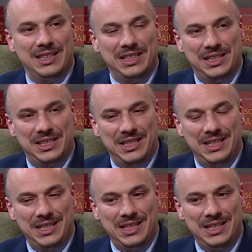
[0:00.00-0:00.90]

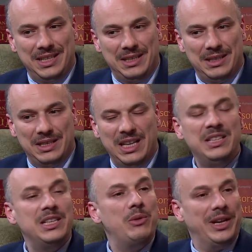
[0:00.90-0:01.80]
she
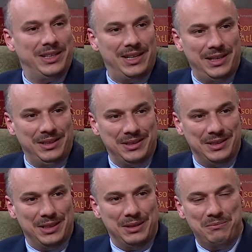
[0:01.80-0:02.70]
indirectly
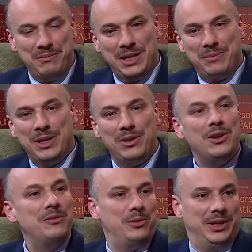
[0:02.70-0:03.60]
made me
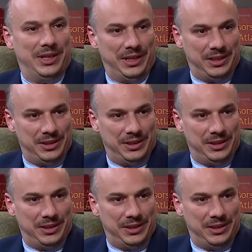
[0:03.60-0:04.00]
love reading.